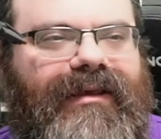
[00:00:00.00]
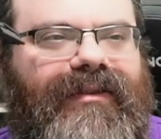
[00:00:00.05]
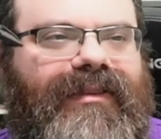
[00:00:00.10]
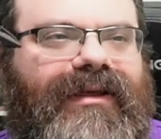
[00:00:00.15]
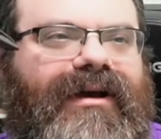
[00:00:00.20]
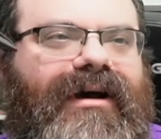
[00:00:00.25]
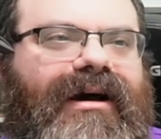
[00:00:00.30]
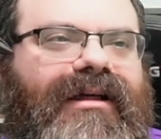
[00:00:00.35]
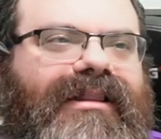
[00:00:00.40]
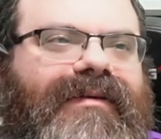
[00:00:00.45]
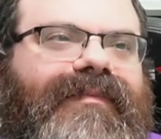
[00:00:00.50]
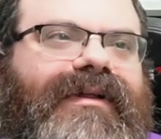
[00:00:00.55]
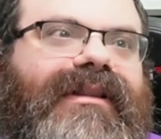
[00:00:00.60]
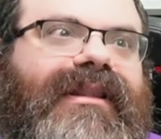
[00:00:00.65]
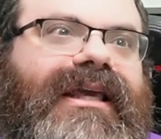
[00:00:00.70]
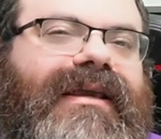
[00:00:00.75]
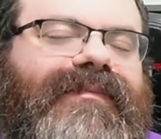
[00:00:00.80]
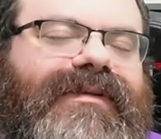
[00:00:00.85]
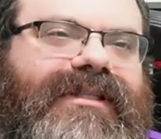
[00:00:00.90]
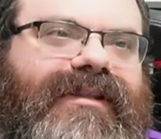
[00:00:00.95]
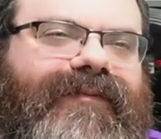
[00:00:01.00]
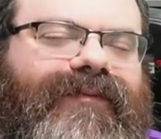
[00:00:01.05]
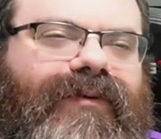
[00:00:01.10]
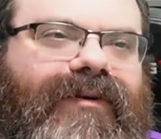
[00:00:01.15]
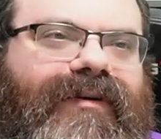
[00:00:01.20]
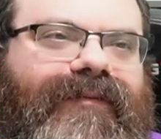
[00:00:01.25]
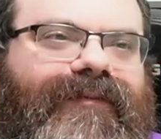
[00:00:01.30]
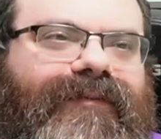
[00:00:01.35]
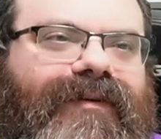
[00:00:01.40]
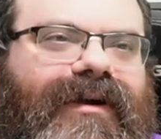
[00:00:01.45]
The column claims the
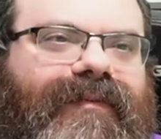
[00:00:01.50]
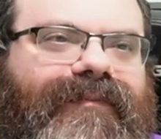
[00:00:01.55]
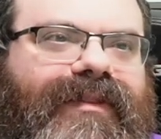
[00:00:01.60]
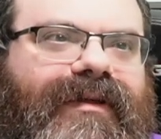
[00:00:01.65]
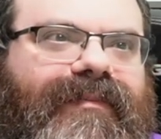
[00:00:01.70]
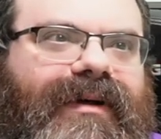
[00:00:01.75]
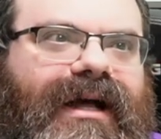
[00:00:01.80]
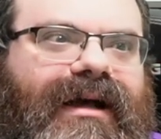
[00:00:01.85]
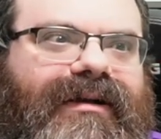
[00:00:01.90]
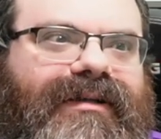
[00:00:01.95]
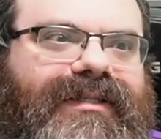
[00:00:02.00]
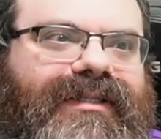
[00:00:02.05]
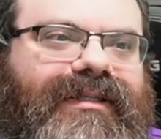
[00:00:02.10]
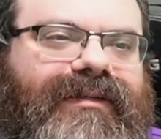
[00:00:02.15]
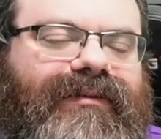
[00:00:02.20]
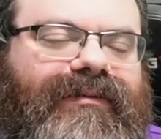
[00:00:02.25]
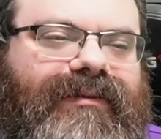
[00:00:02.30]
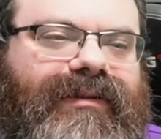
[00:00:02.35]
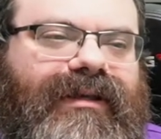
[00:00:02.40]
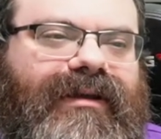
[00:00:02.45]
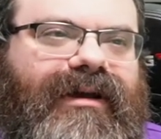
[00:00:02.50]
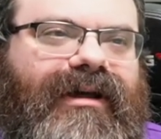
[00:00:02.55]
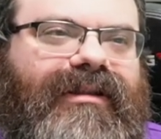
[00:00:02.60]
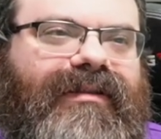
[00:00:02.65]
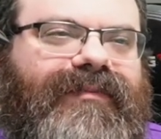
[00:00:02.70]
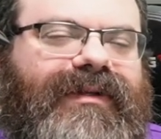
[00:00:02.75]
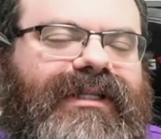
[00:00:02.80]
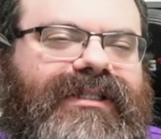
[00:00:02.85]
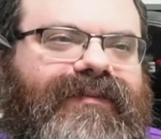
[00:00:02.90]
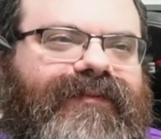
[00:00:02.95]
4 from the box. The
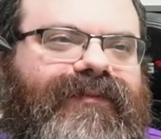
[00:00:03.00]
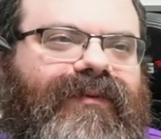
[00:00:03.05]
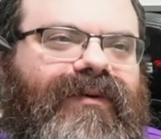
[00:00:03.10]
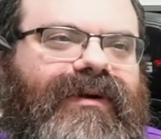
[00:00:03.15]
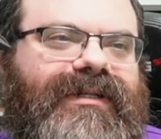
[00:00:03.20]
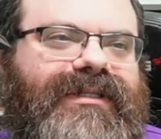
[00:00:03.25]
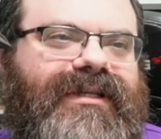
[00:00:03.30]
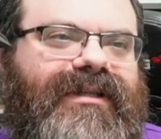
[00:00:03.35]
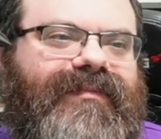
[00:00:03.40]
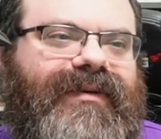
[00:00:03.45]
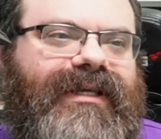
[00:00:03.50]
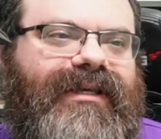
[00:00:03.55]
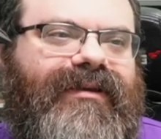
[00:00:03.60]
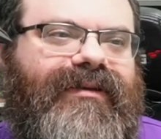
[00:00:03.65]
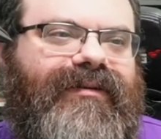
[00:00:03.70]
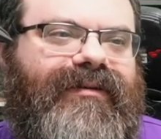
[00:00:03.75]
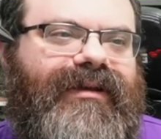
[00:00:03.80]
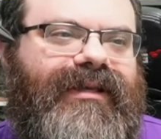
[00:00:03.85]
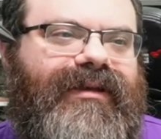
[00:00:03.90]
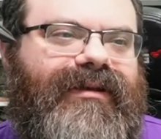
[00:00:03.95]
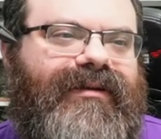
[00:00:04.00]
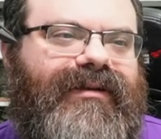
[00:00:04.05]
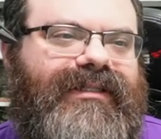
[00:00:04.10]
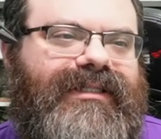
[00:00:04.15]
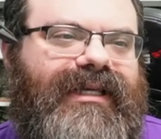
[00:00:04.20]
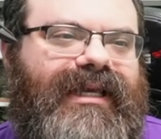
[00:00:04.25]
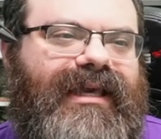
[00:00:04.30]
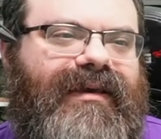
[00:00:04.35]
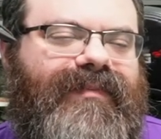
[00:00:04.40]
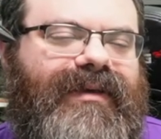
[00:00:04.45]
column needs a 4. It's going to be here or here because
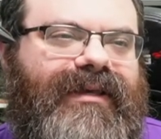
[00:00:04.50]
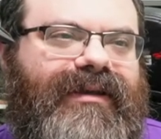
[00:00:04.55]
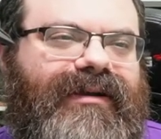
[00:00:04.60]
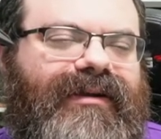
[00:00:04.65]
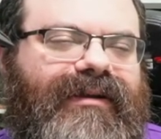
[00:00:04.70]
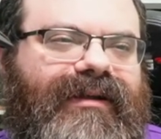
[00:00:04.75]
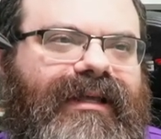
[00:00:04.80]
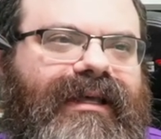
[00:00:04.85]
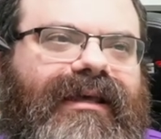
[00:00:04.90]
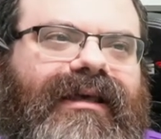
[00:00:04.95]
it can't be here.